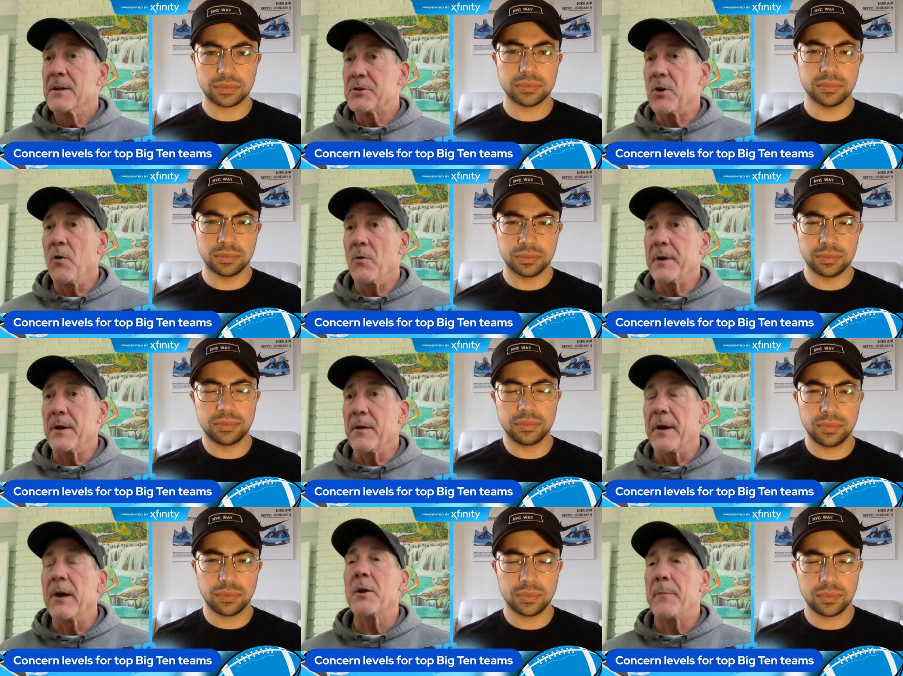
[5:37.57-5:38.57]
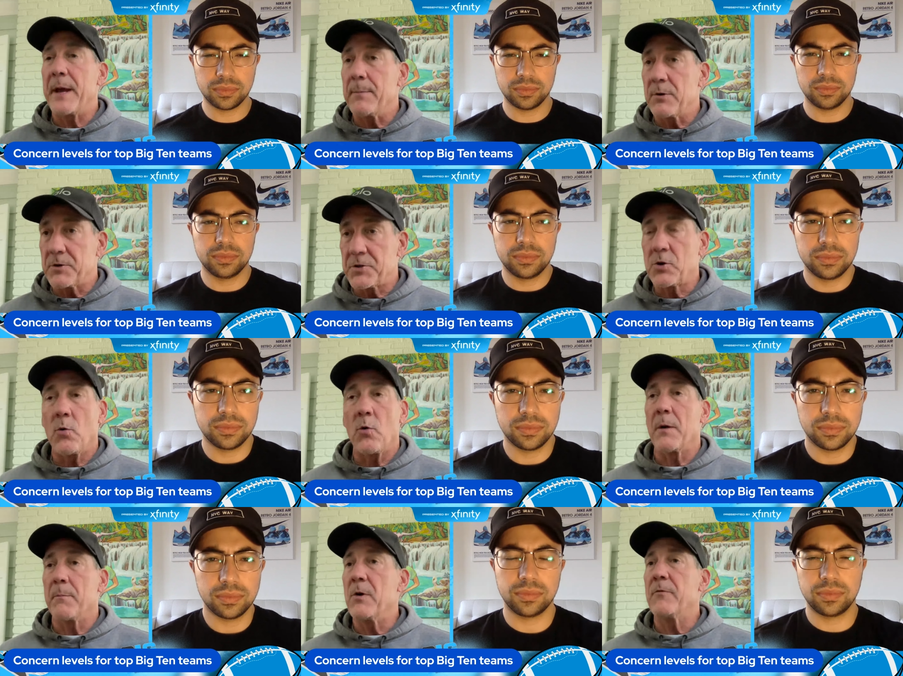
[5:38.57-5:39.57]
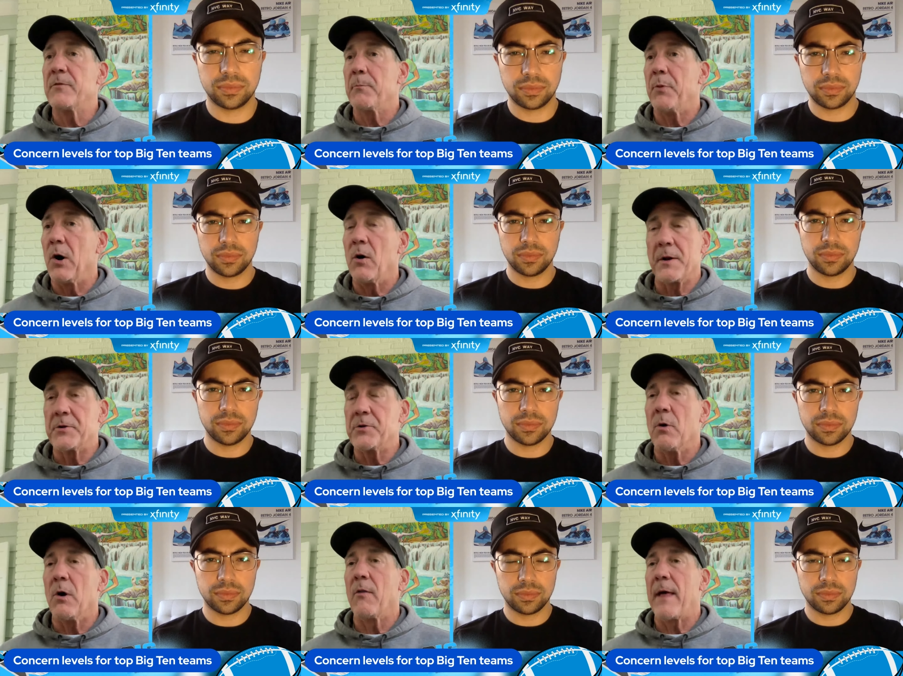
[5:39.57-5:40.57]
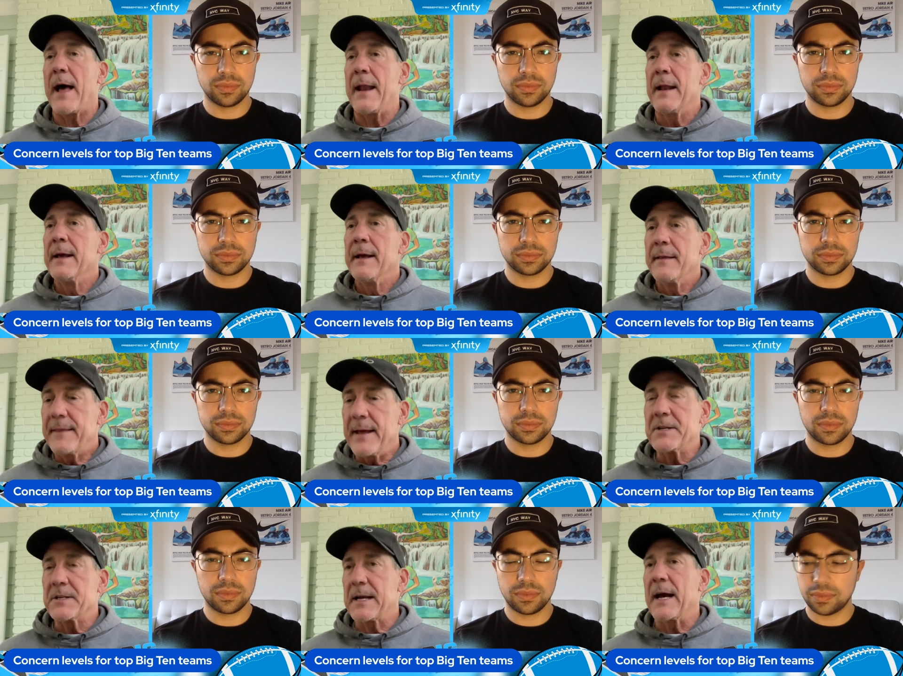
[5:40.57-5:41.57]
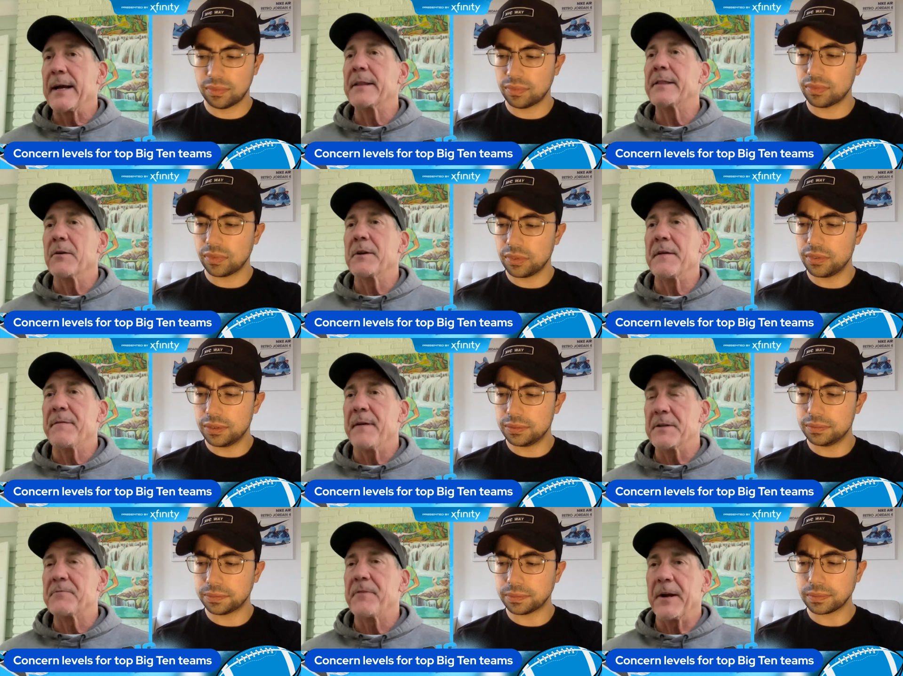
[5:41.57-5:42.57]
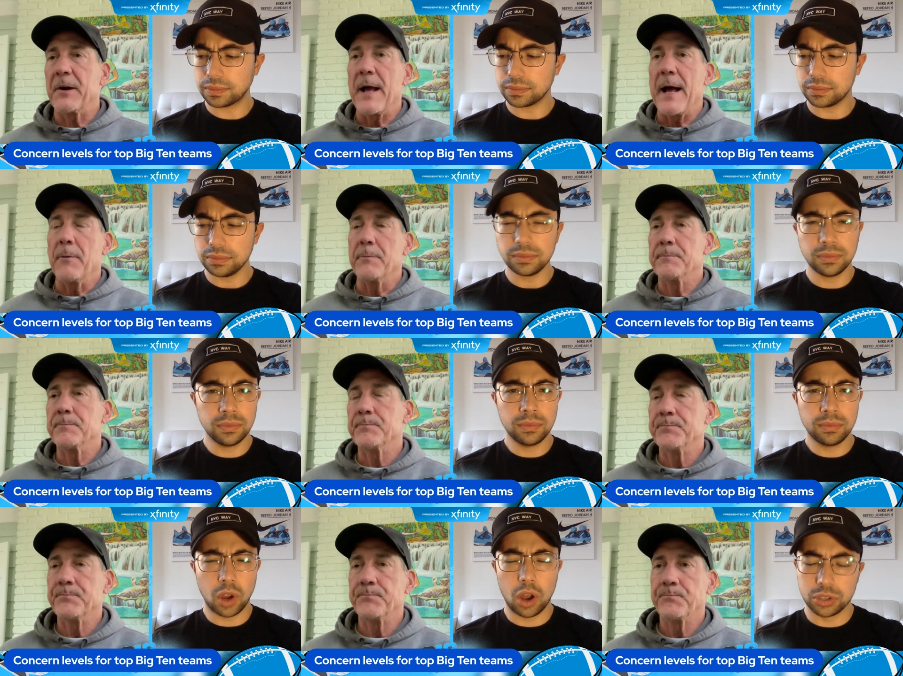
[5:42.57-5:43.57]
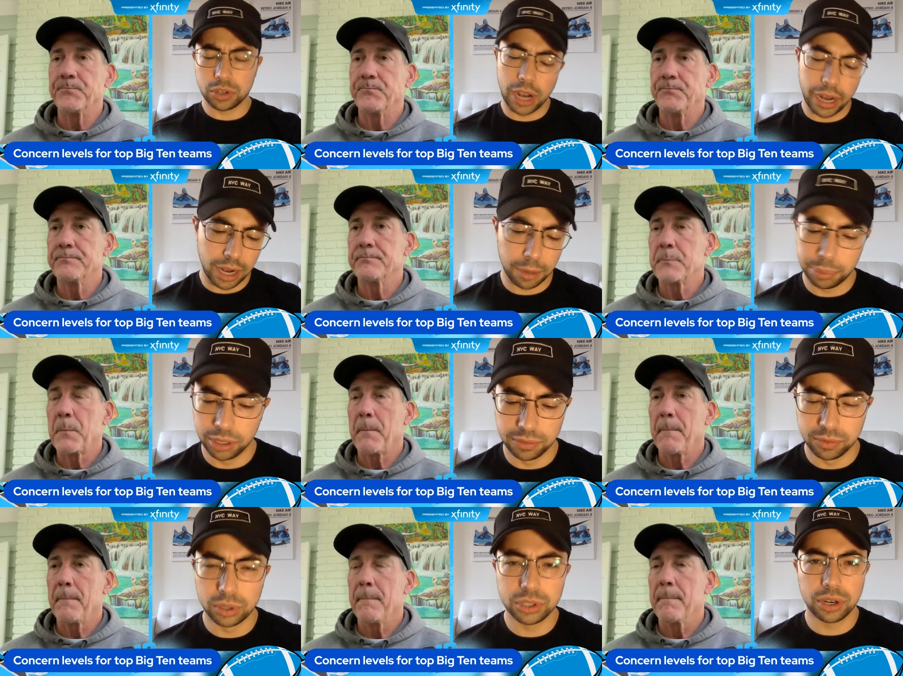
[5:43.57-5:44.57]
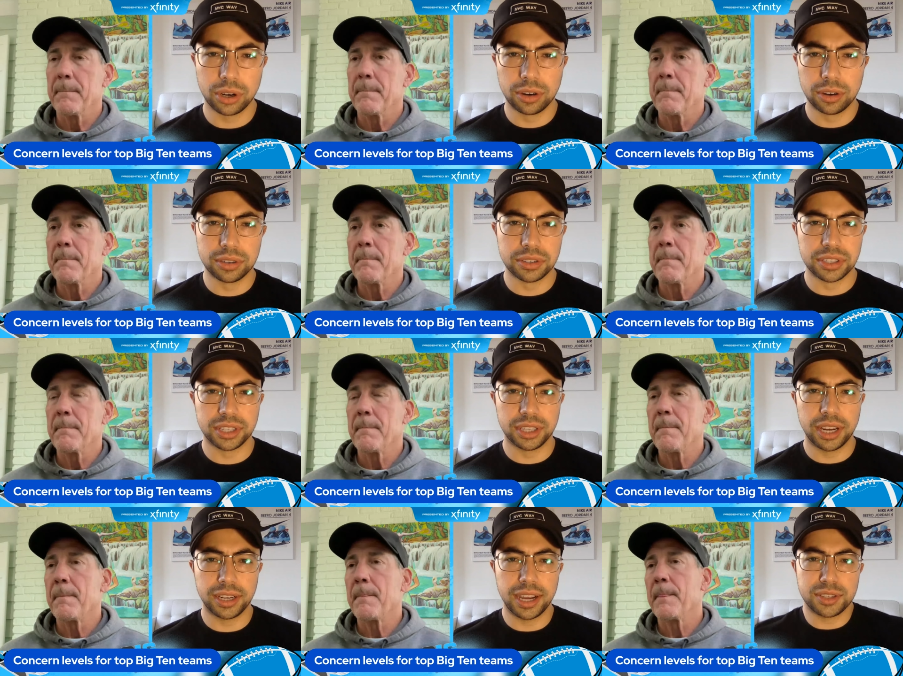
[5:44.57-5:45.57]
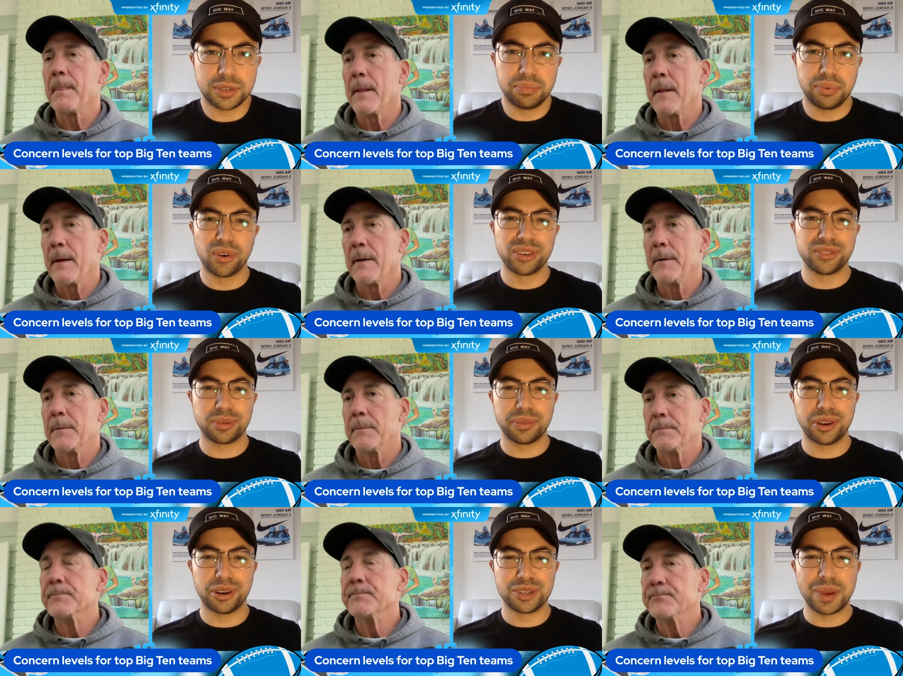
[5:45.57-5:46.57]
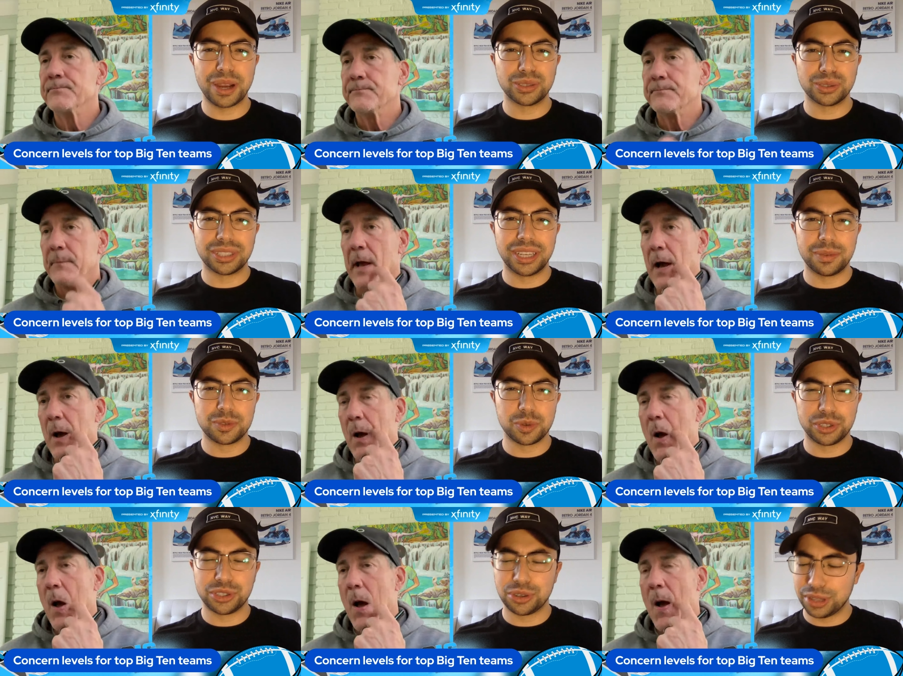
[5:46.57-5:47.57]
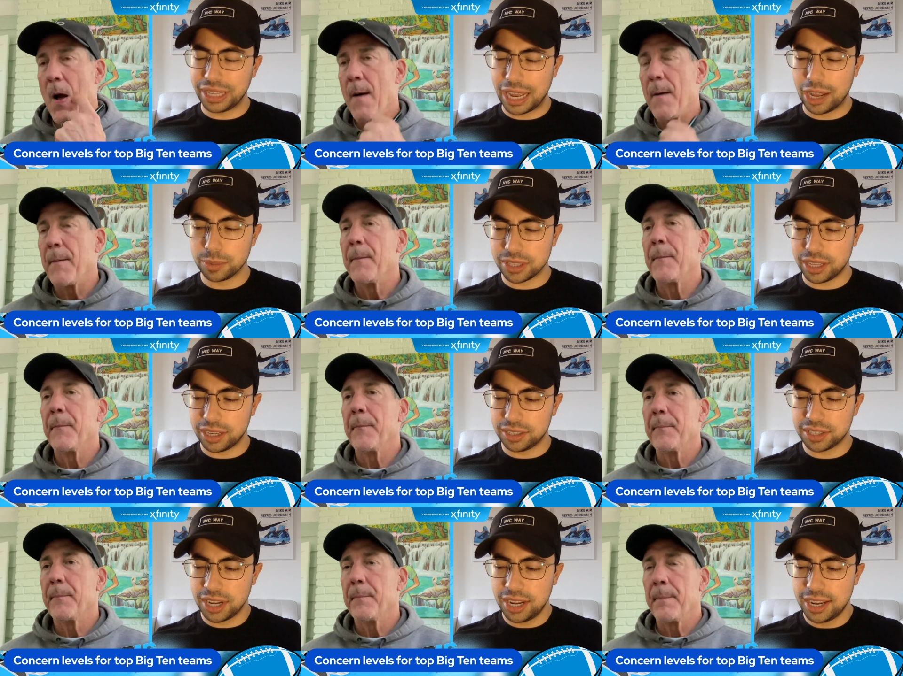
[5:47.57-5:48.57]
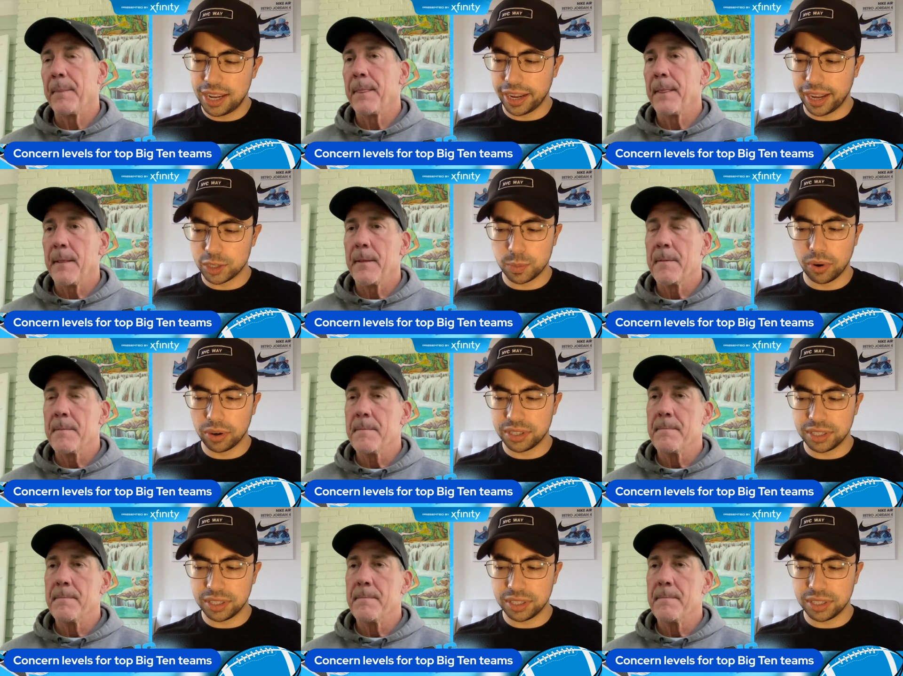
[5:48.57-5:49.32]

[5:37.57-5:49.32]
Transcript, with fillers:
Speaker 1: So, you know, they're going to be able to score and move the ball and do all that. They just got to get their defense figured out.
Speaker 2: Also got a couple of returns and got some points from their special teams, which certainly helps things against Boise